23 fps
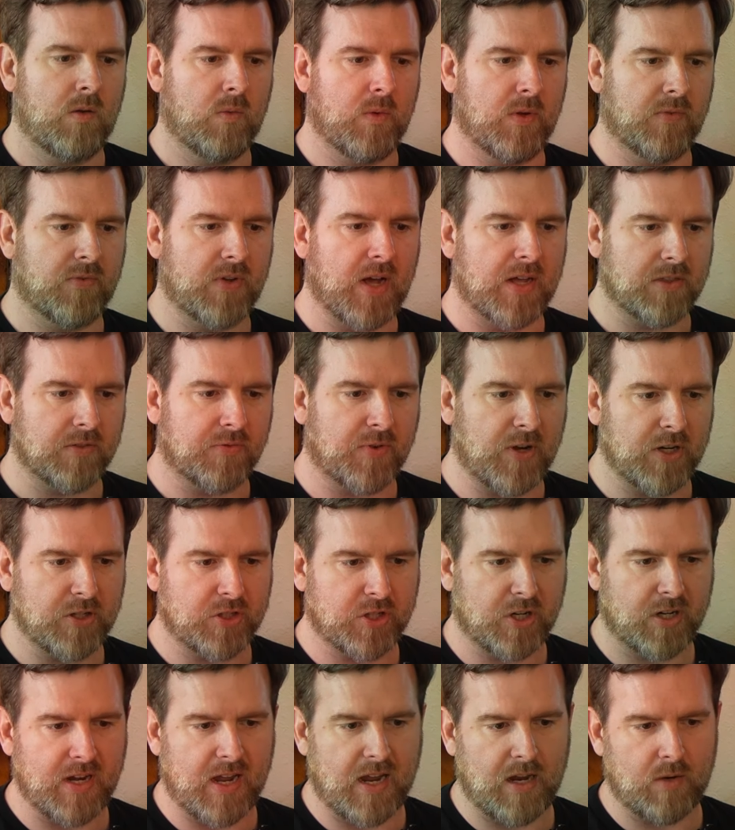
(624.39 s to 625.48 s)
we've got the
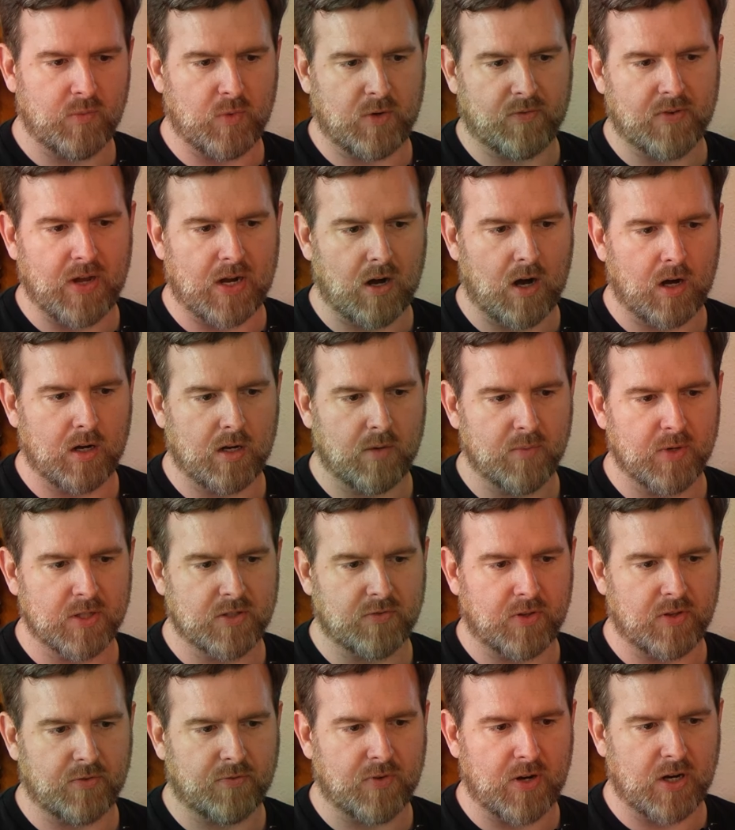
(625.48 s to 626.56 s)
function name, we've got arguments
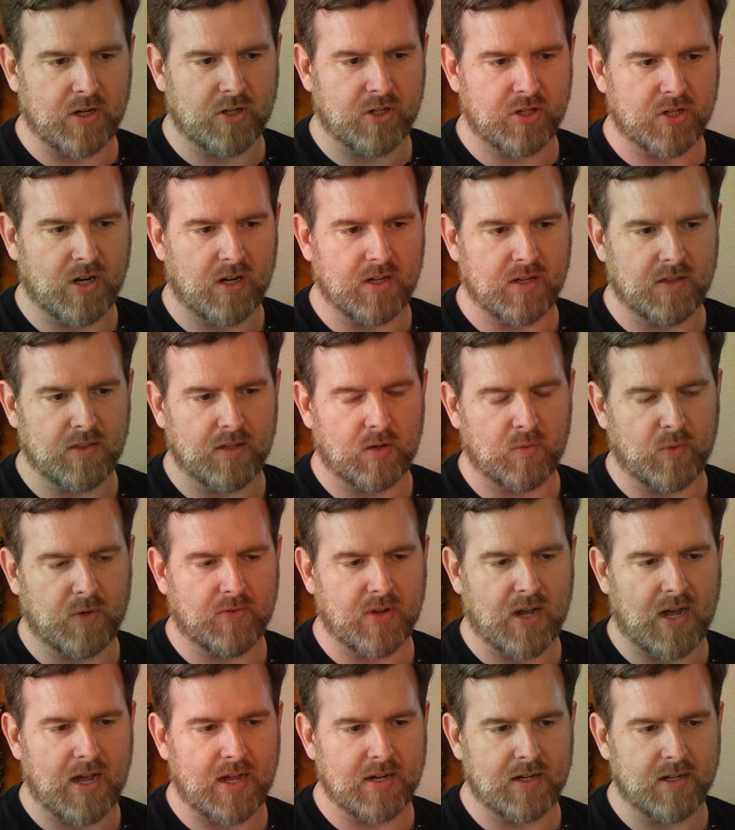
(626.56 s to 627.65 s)
for the function, and then we've
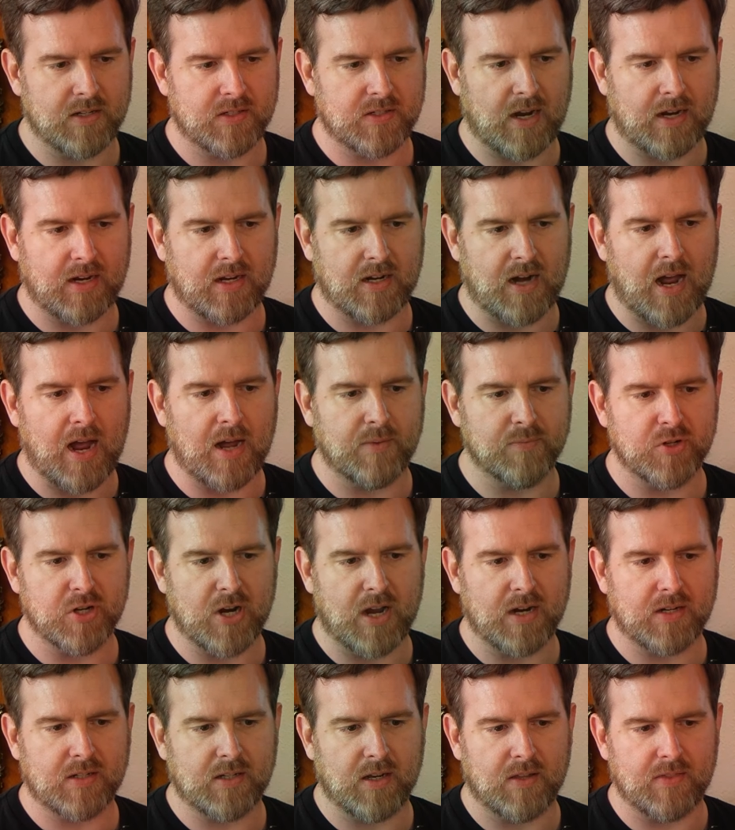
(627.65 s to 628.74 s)
got a second
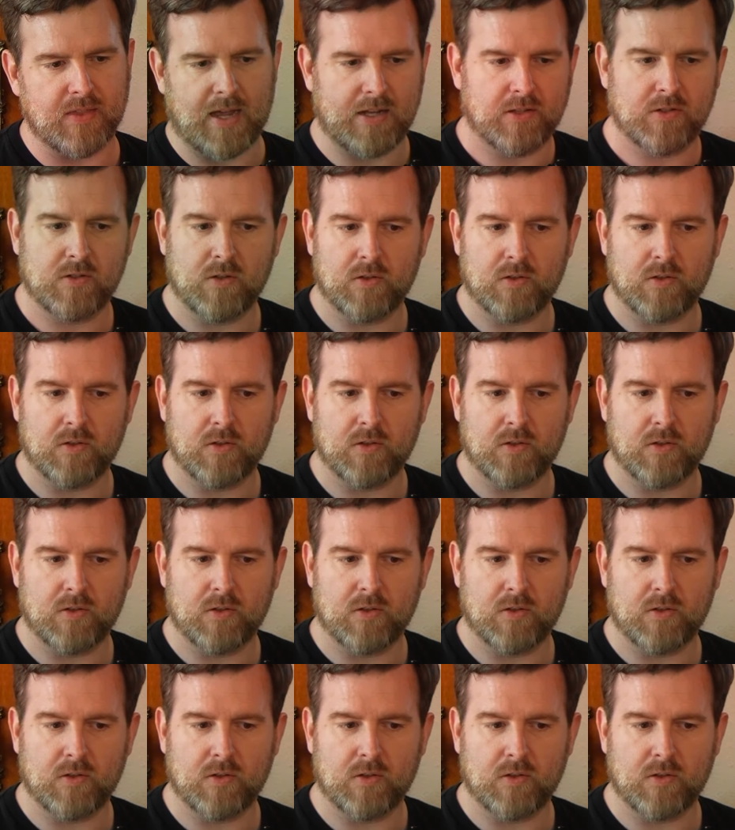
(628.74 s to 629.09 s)
object in that.